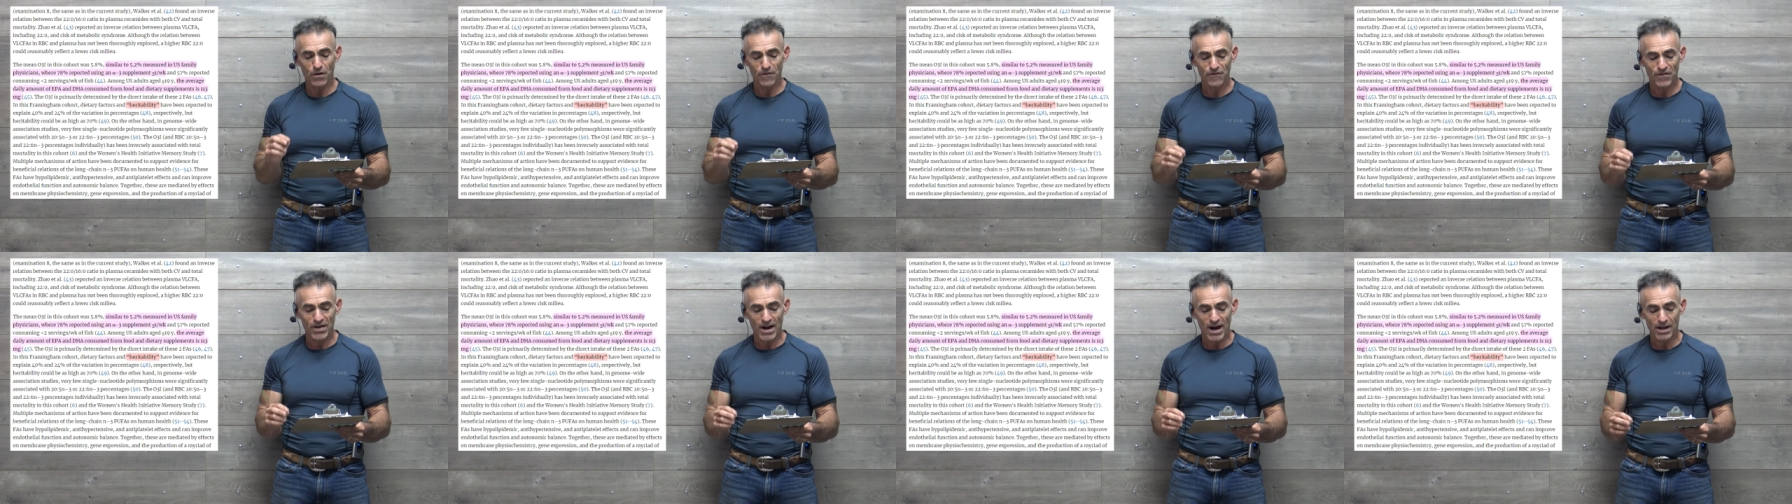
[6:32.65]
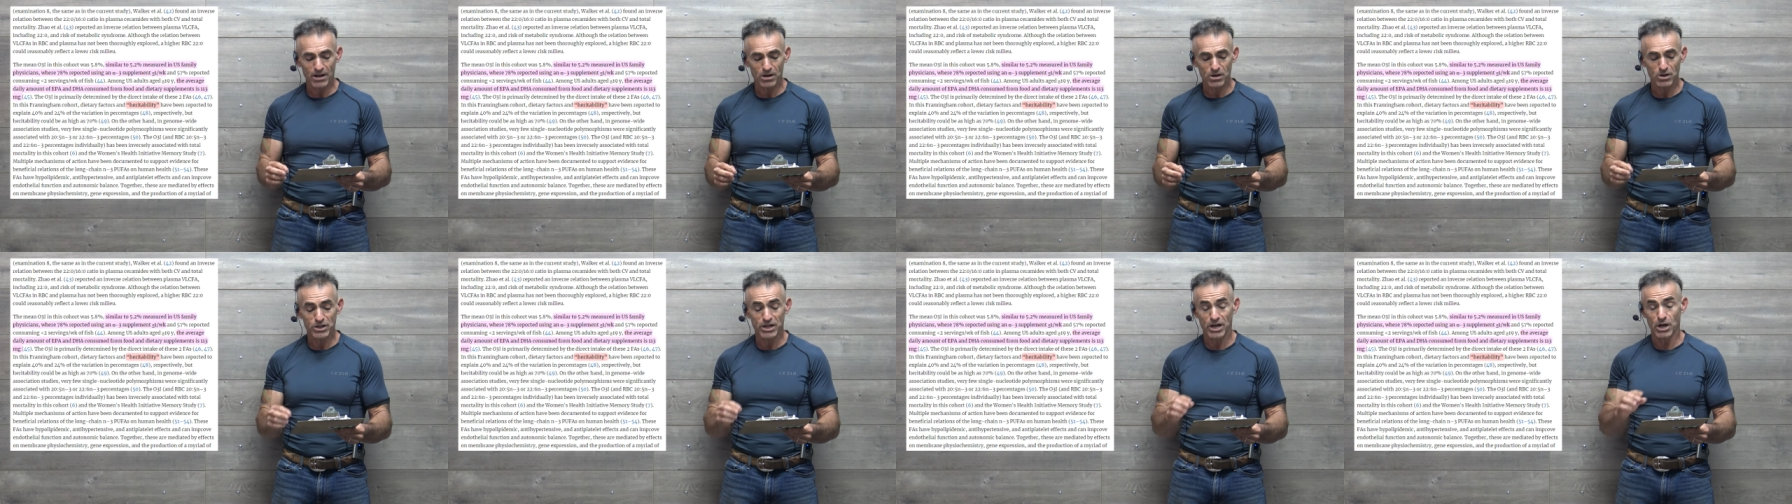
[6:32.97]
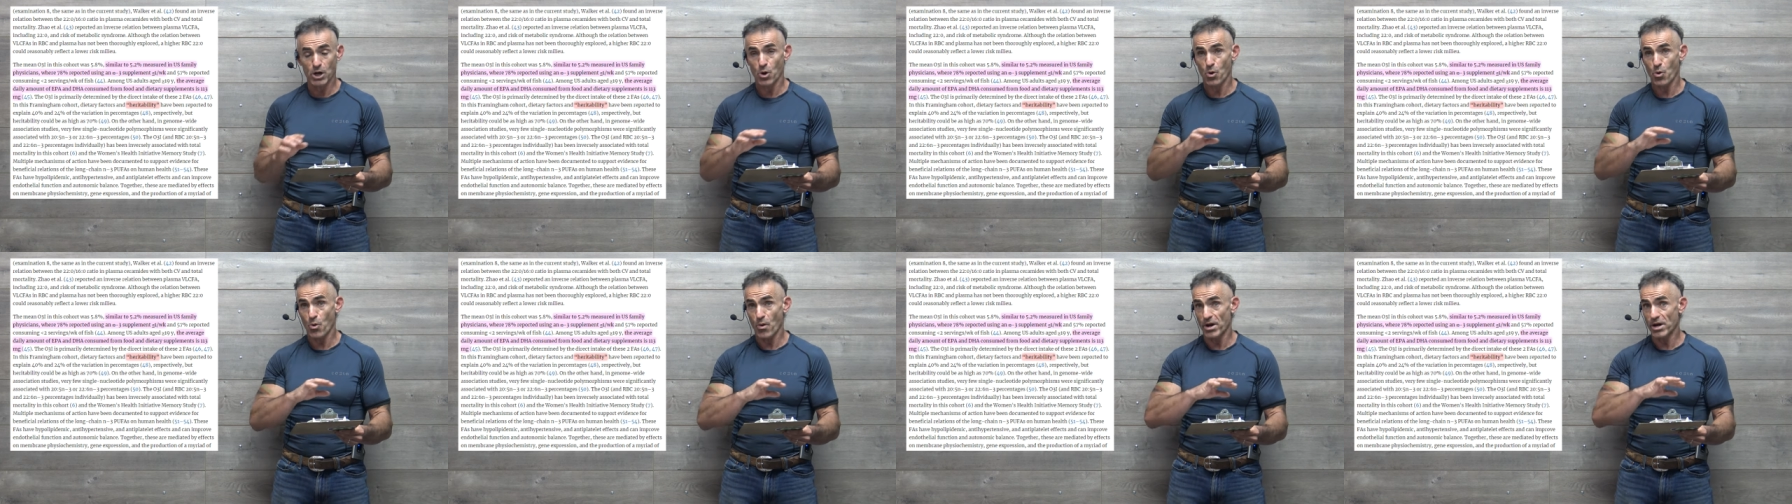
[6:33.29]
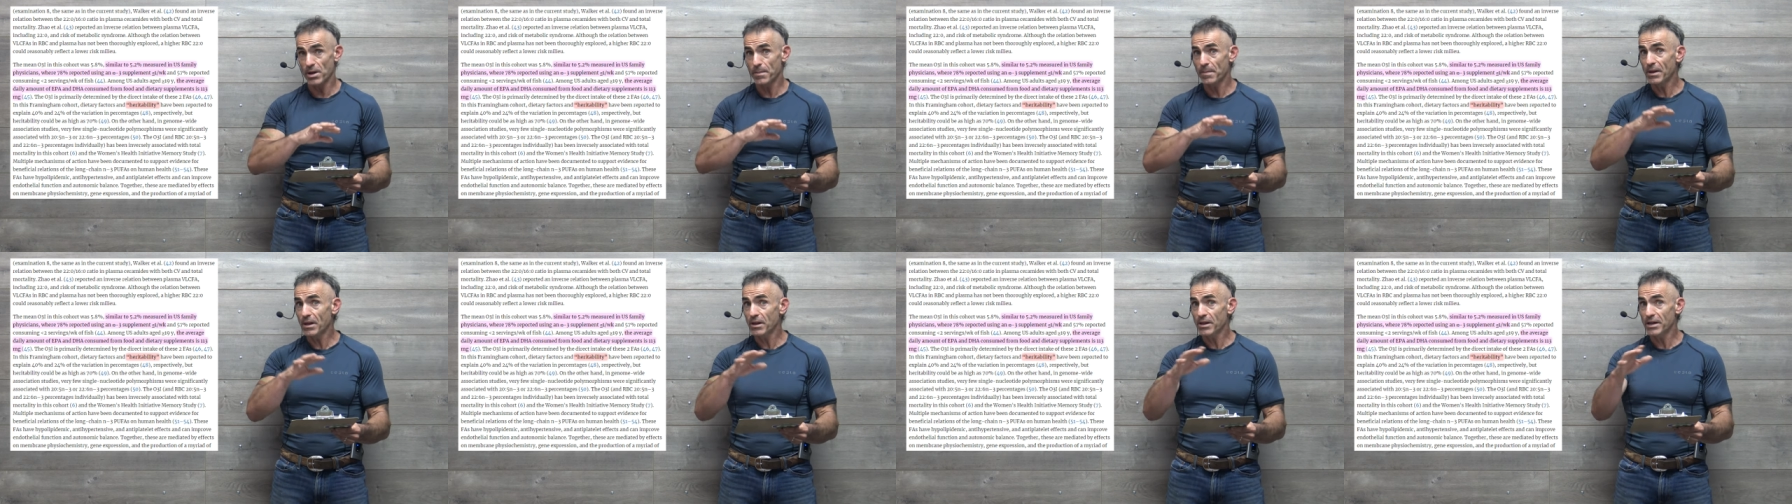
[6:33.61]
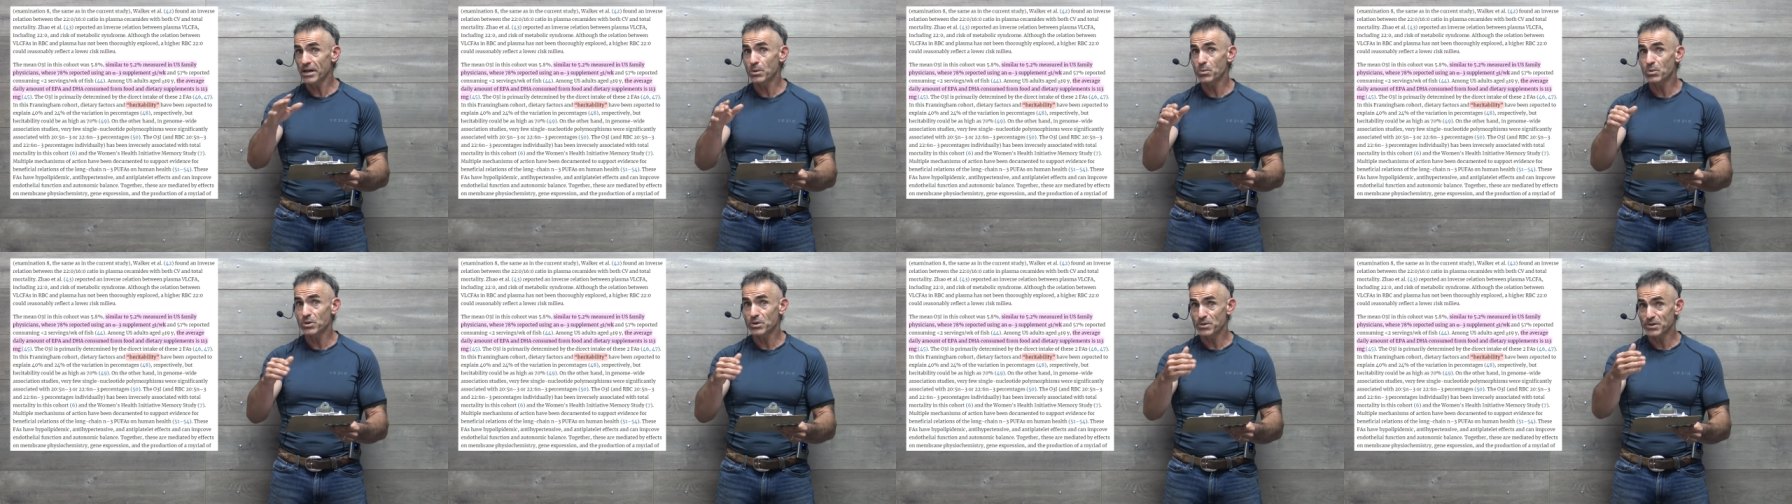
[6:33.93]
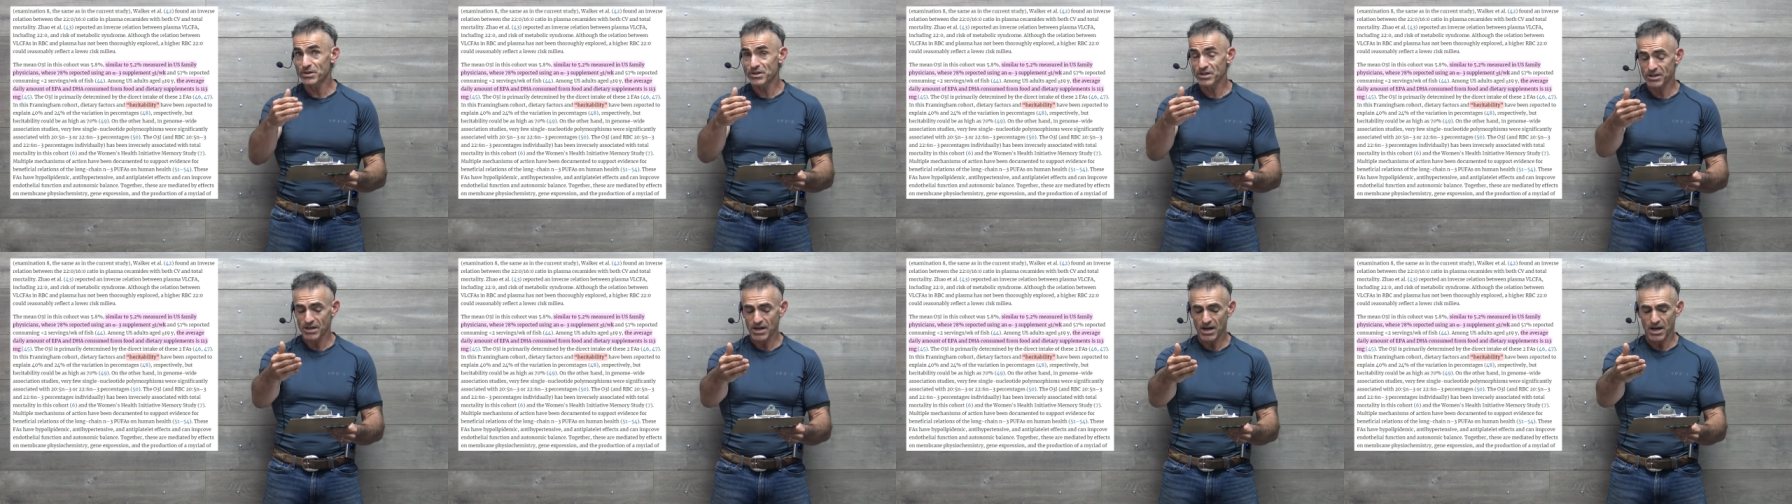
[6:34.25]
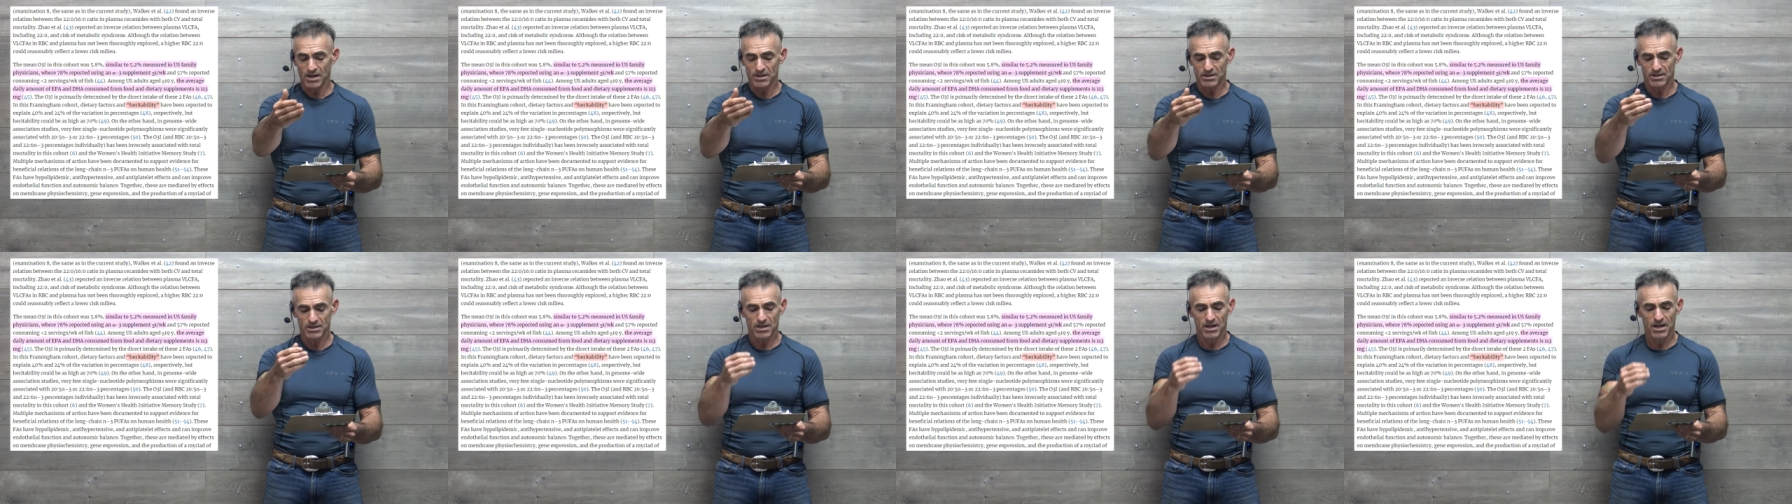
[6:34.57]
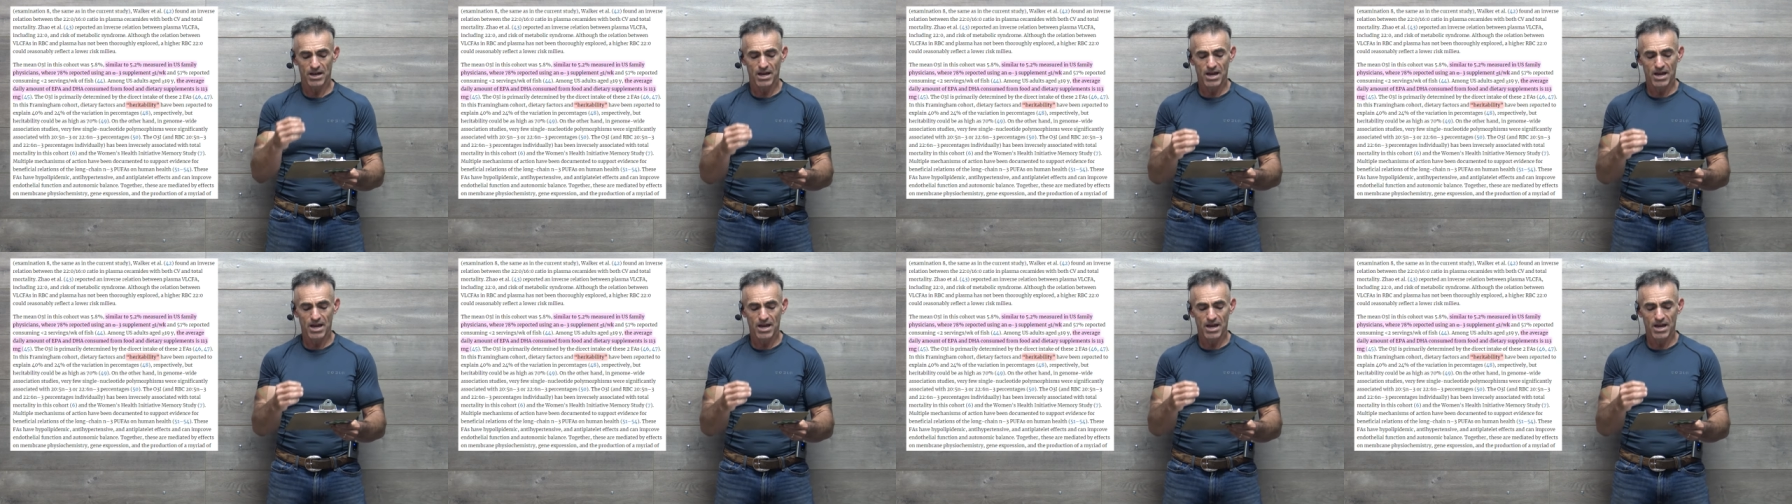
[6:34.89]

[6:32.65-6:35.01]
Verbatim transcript: factors and heritability, which we discussed,